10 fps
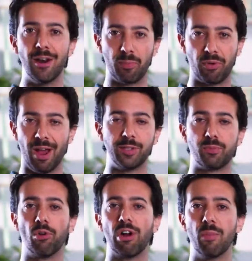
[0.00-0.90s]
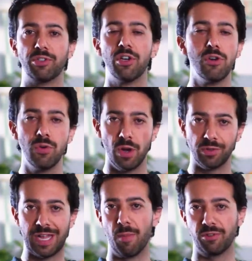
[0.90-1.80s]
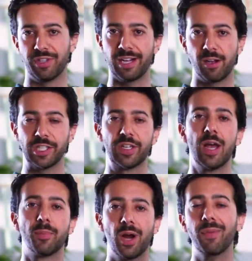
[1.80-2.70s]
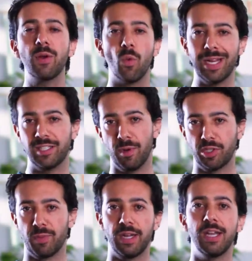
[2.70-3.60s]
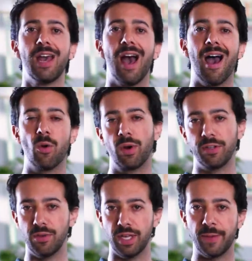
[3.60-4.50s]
the enterprise program, which who knows how much that costs. Probably way too much money. I don't want to do